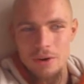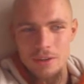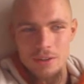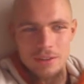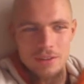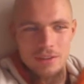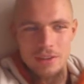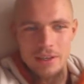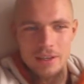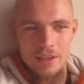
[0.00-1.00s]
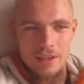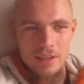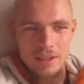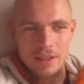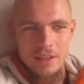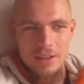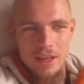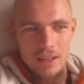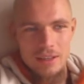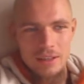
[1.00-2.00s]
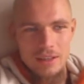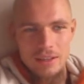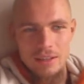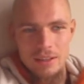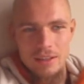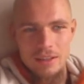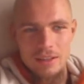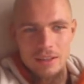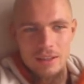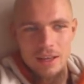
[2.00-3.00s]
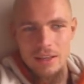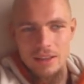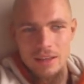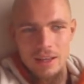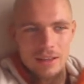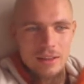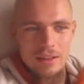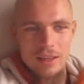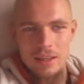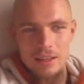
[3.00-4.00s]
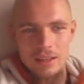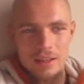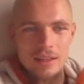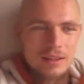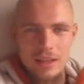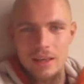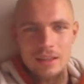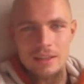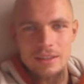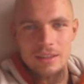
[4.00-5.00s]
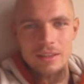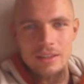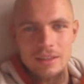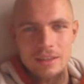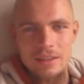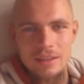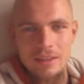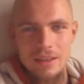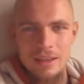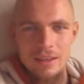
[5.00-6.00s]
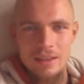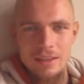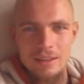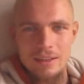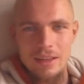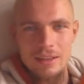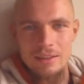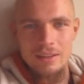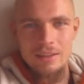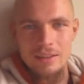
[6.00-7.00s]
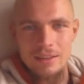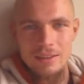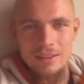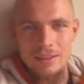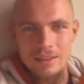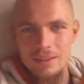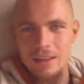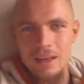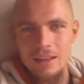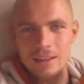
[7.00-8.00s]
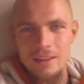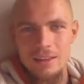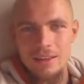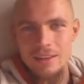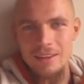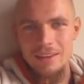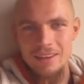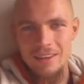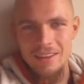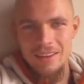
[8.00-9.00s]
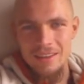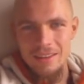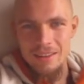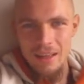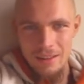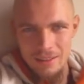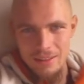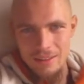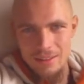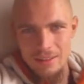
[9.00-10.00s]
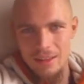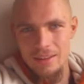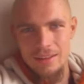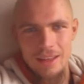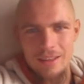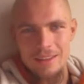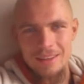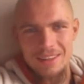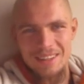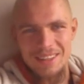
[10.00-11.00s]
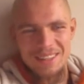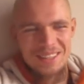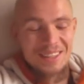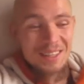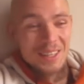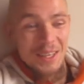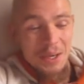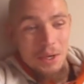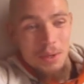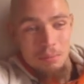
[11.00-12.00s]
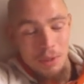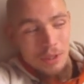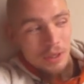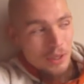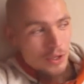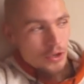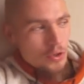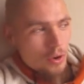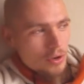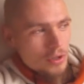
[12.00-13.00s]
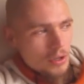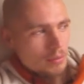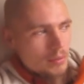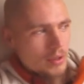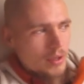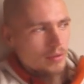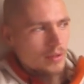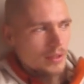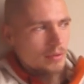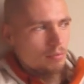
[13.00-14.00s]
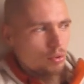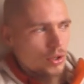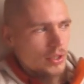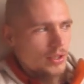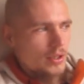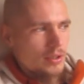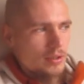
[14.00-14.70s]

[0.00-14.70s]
and like tan tan tan tan tan tan tan tan tan tan. But I saw him and I was impressed.